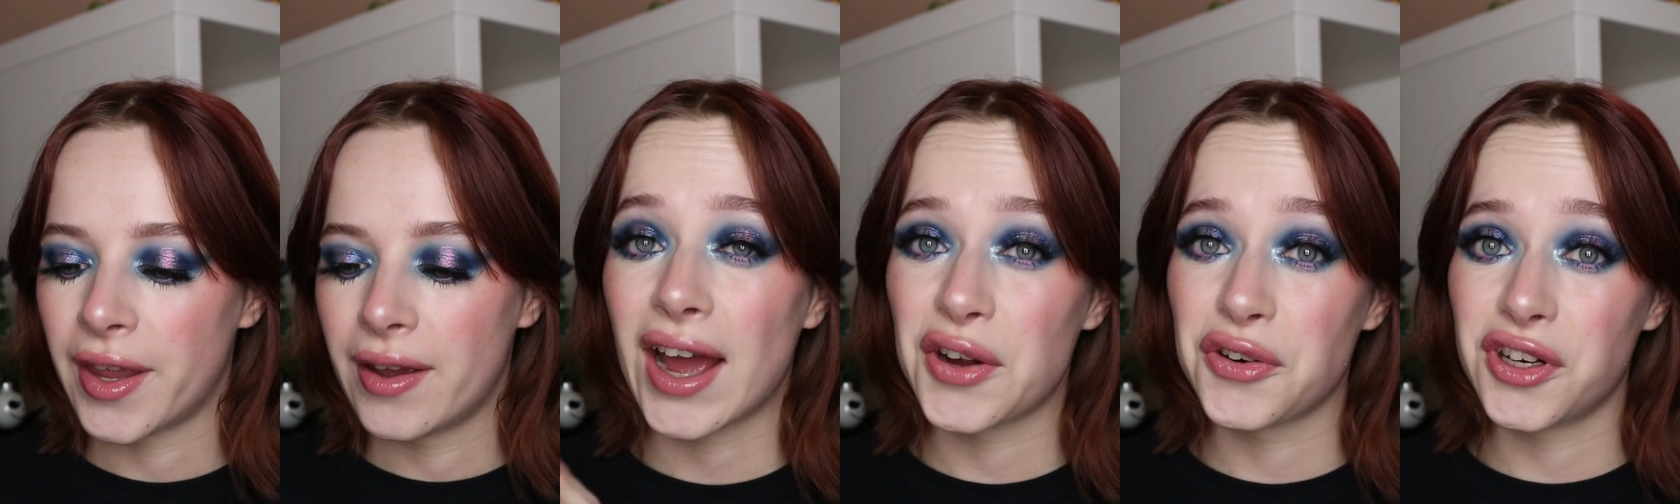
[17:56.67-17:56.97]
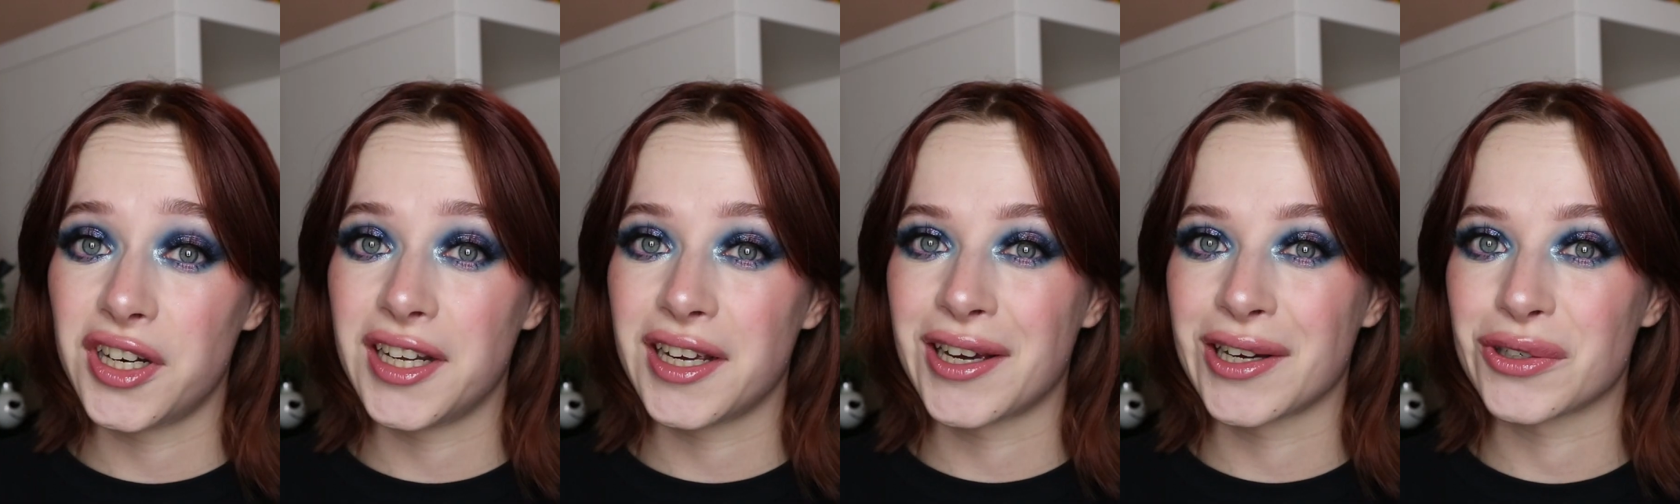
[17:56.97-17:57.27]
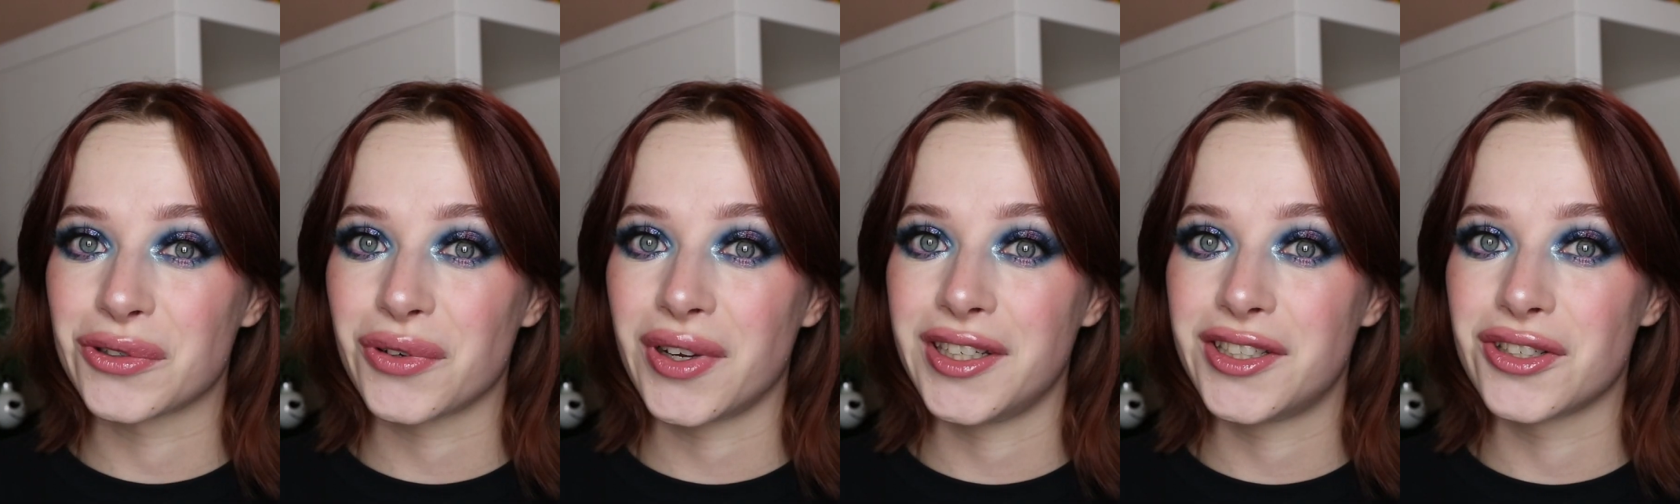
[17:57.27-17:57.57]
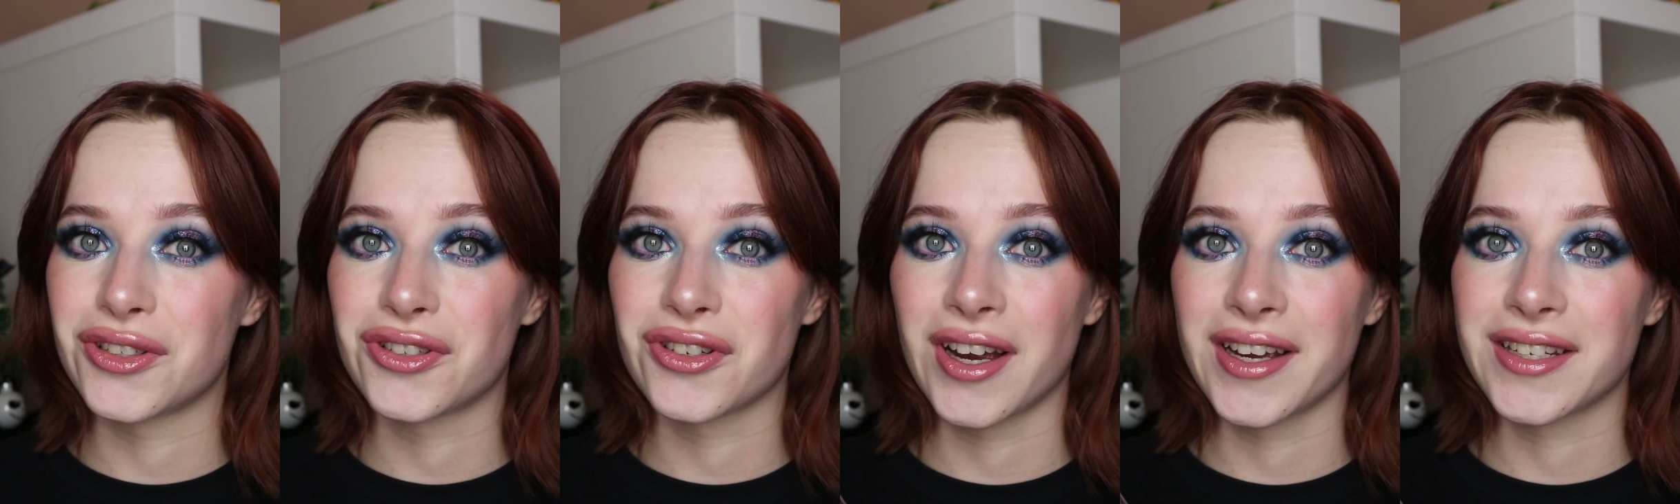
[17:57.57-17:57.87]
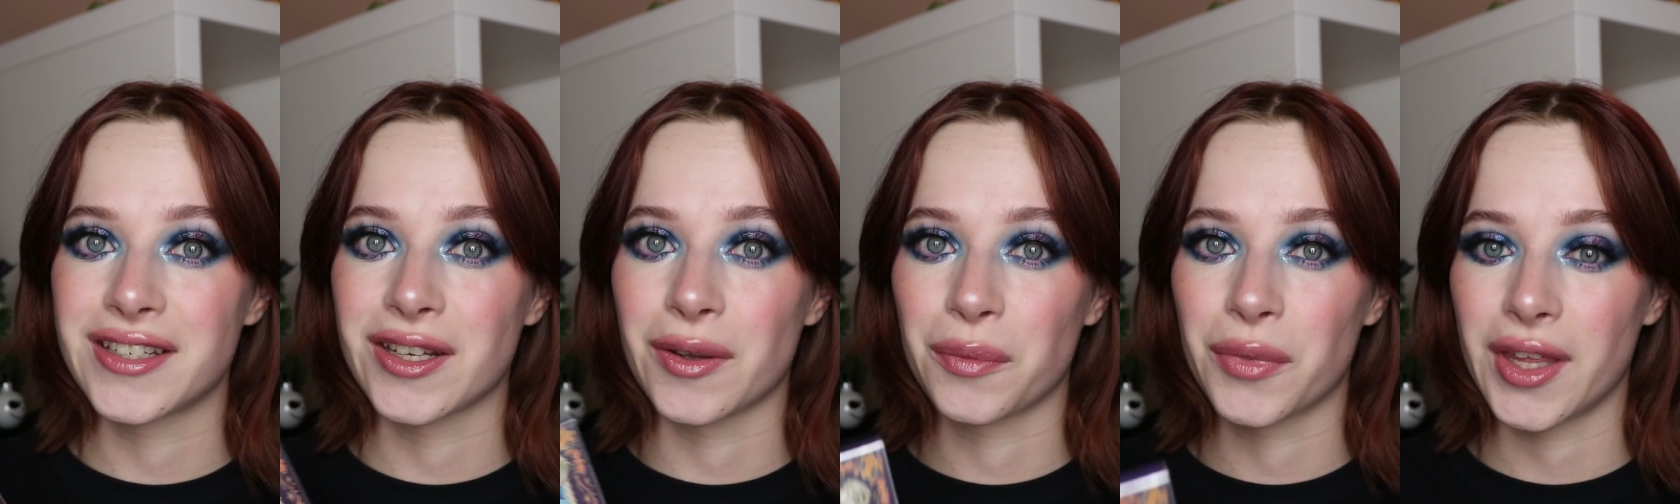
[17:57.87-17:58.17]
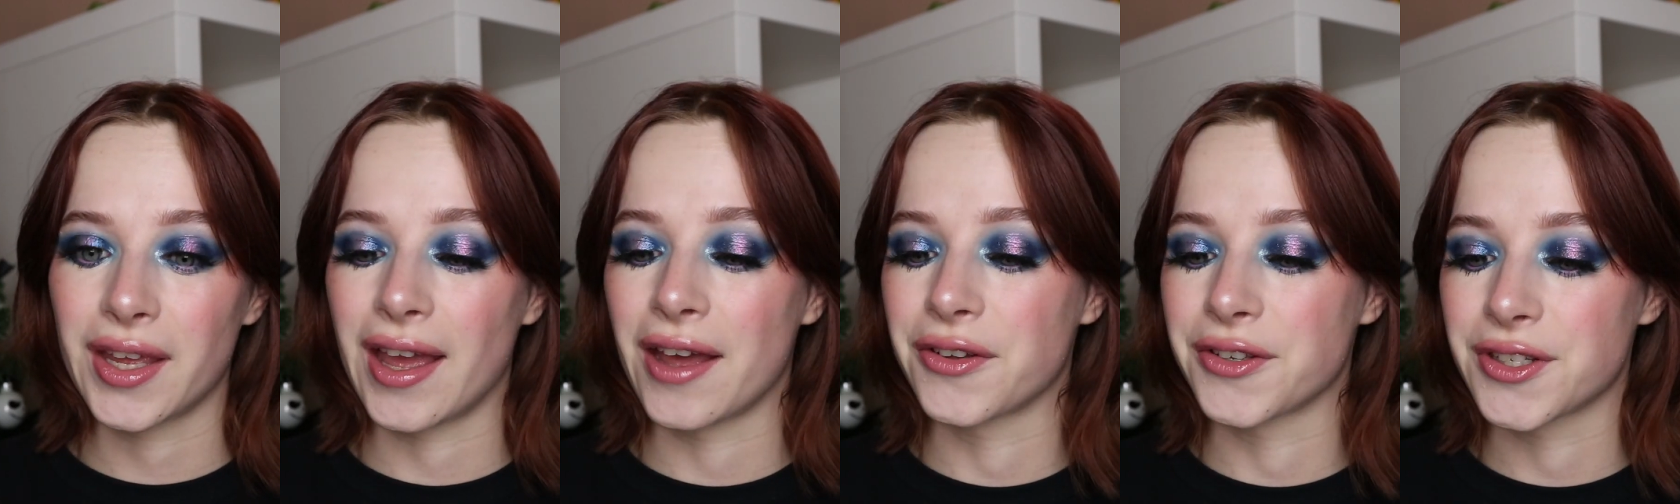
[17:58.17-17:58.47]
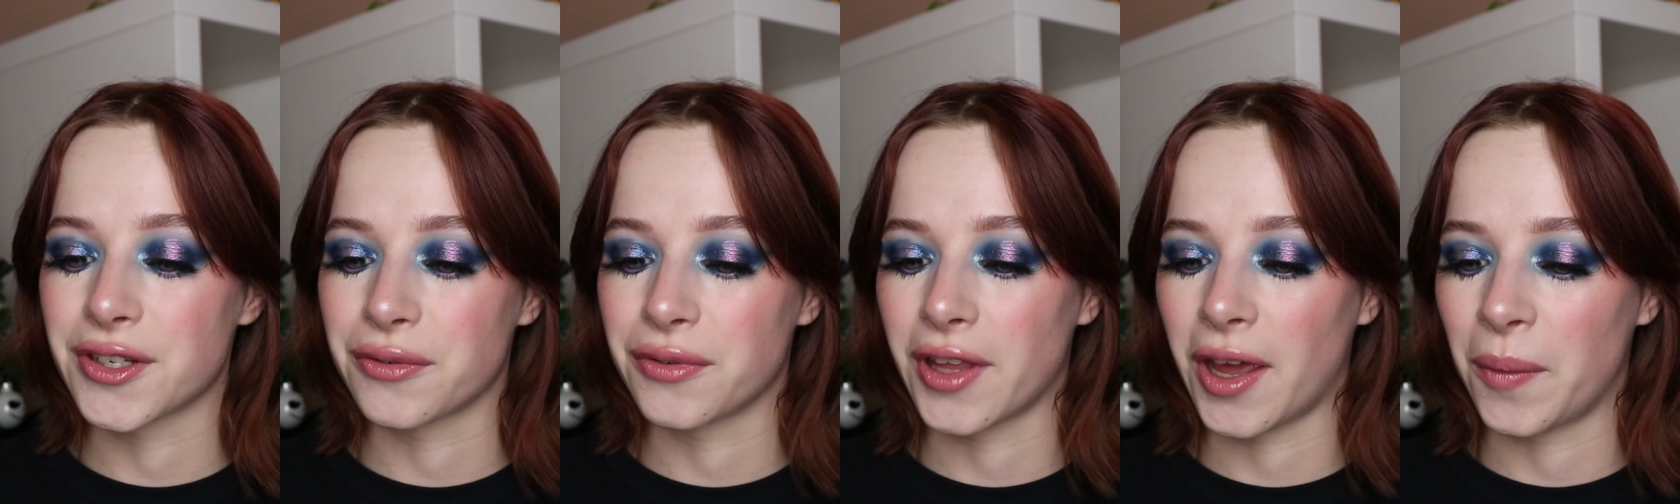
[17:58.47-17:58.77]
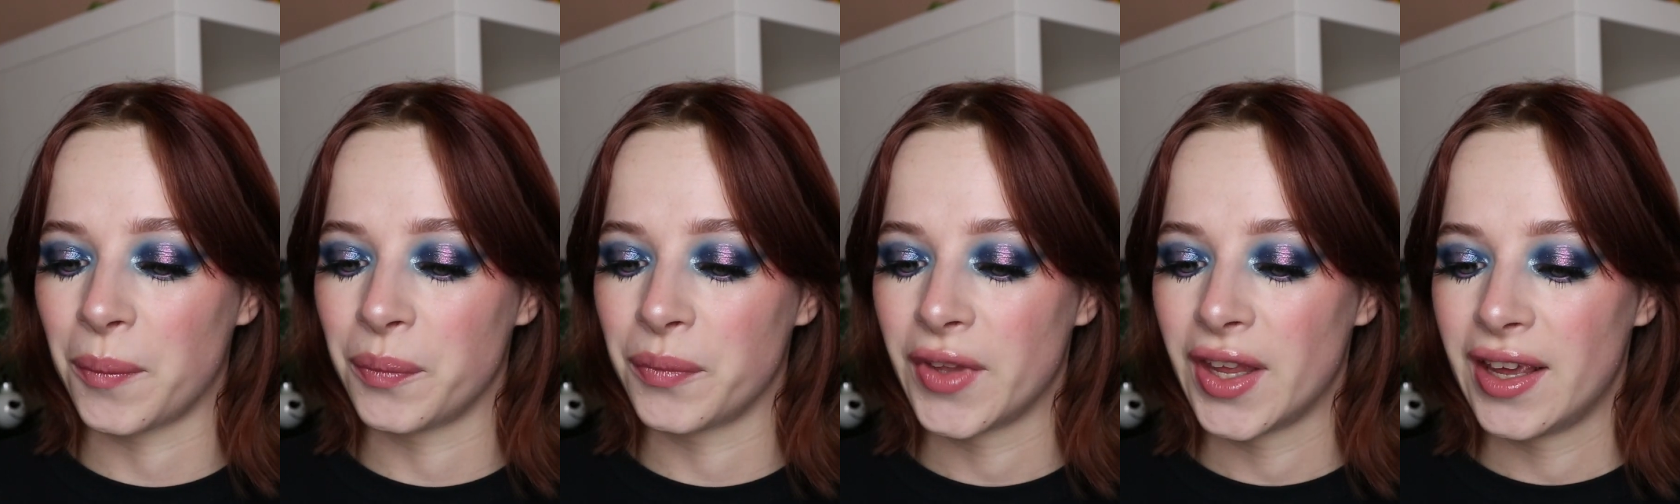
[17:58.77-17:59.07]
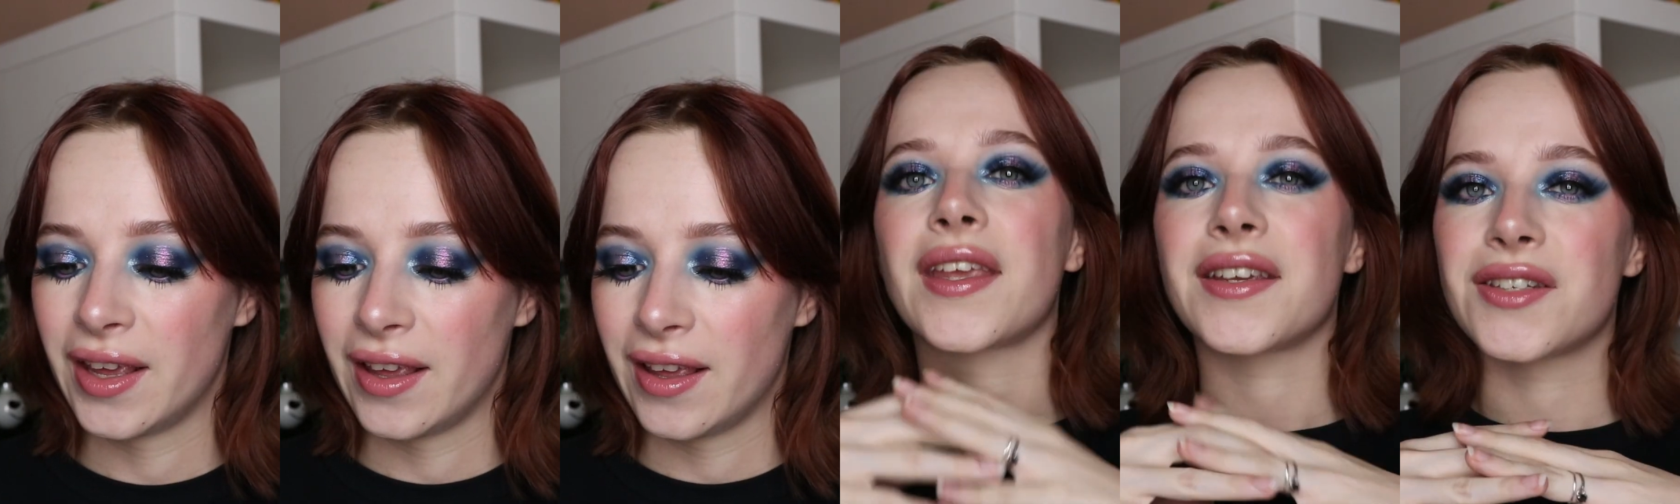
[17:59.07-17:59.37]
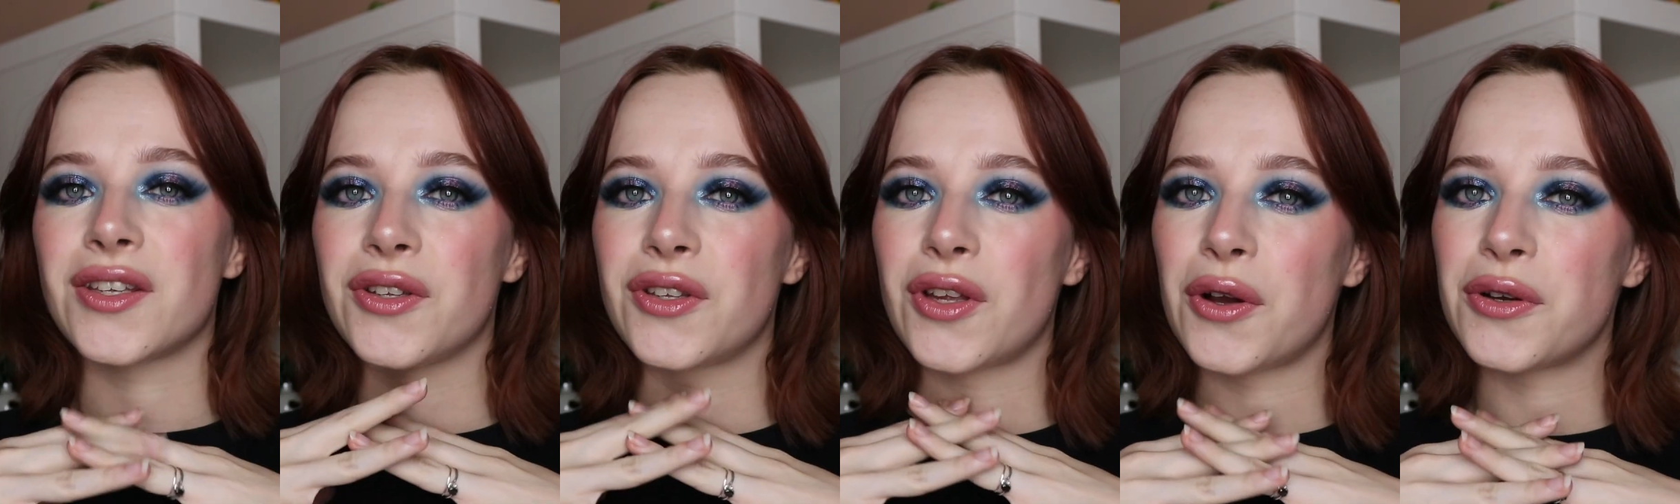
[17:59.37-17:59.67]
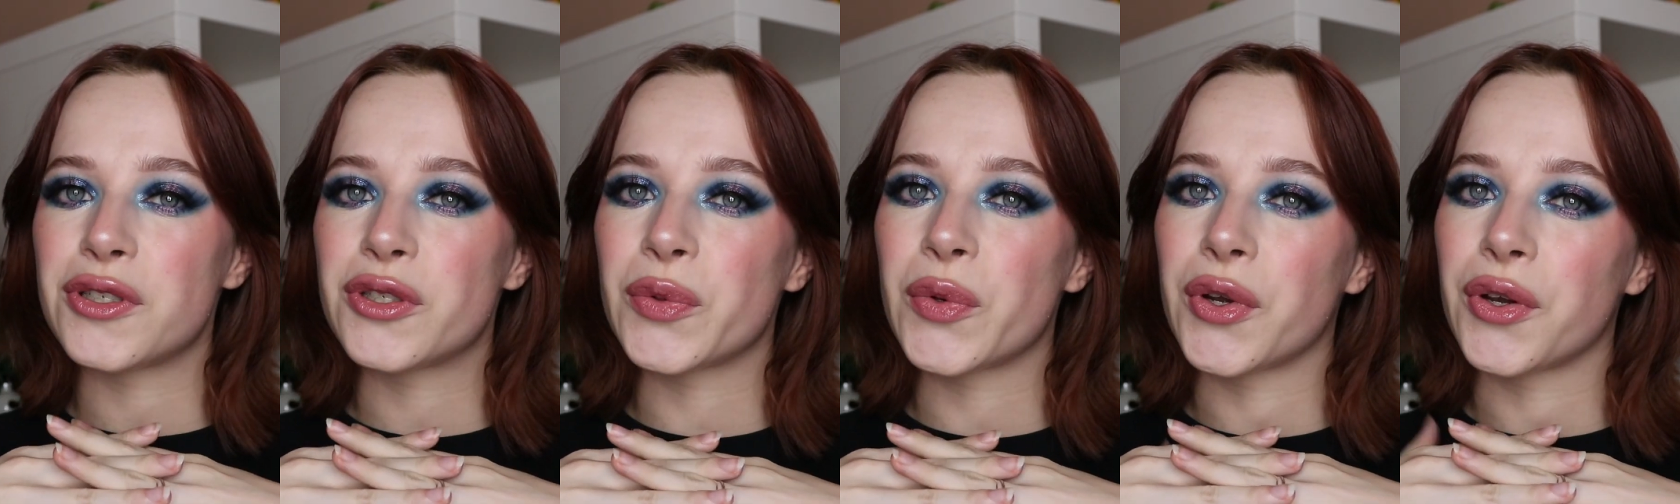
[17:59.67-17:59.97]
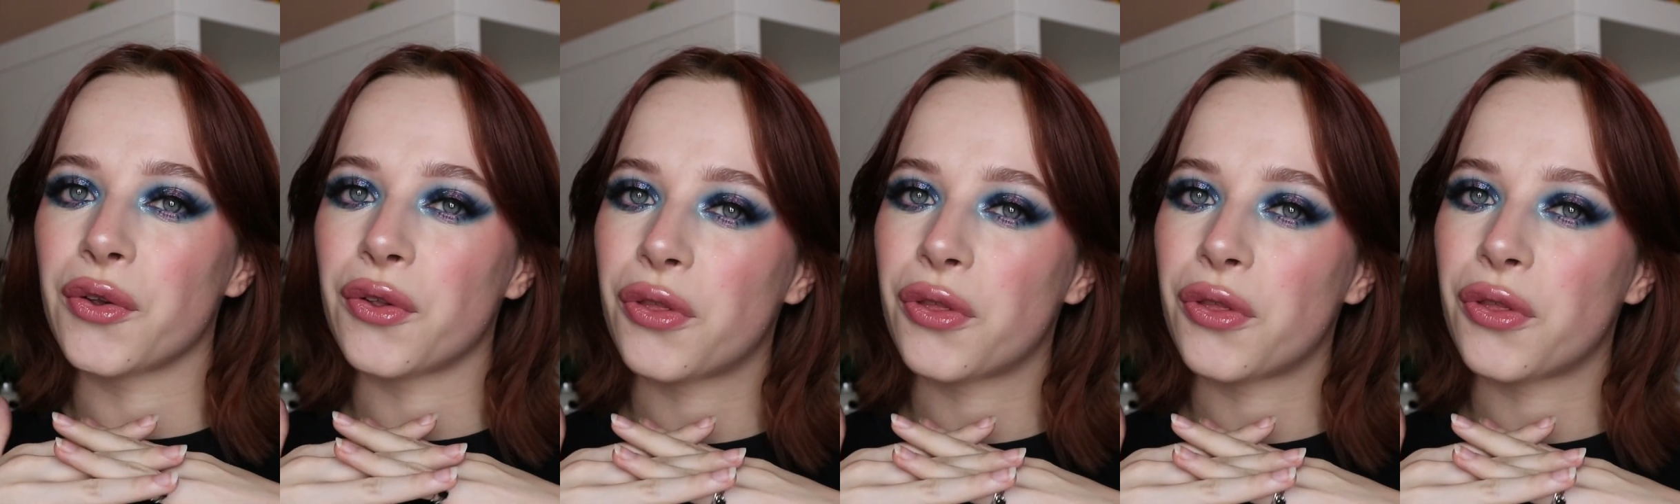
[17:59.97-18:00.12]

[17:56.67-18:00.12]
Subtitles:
I really can't wait to try something else of them. So those were